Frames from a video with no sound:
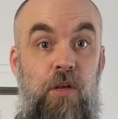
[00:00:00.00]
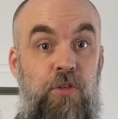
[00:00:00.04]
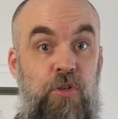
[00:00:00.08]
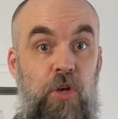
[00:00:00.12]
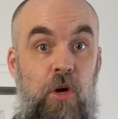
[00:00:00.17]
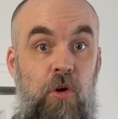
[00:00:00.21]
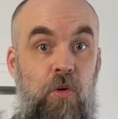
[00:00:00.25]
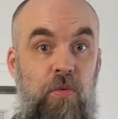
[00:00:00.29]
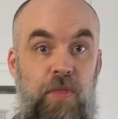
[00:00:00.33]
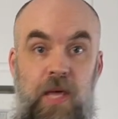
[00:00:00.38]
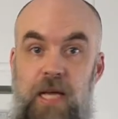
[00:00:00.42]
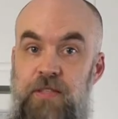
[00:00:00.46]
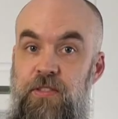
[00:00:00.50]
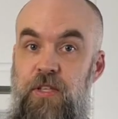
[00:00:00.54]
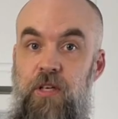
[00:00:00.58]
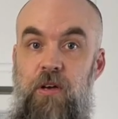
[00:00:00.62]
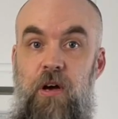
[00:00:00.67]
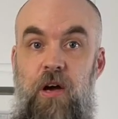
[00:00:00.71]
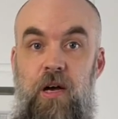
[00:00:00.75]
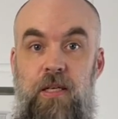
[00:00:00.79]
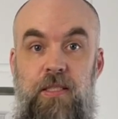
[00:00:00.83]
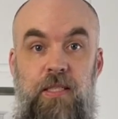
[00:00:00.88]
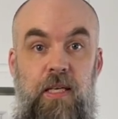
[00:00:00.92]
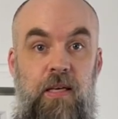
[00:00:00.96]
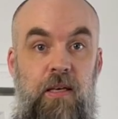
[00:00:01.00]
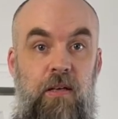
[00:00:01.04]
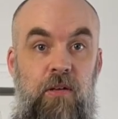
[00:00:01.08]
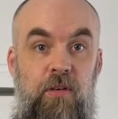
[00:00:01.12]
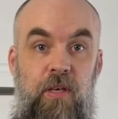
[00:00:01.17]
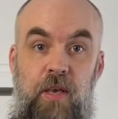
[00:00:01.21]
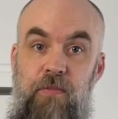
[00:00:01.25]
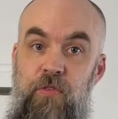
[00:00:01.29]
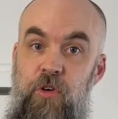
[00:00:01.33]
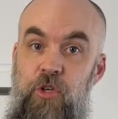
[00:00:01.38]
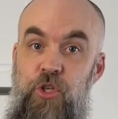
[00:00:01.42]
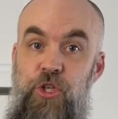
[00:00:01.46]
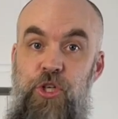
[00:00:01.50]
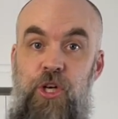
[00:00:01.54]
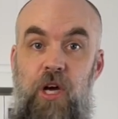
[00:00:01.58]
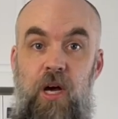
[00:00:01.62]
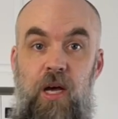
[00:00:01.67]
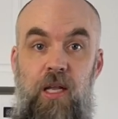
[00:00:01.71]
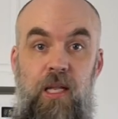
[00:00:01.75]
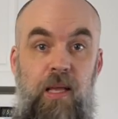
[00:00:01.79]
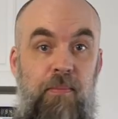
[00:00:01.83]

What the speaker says: So that's the cocktail. Give it a shot.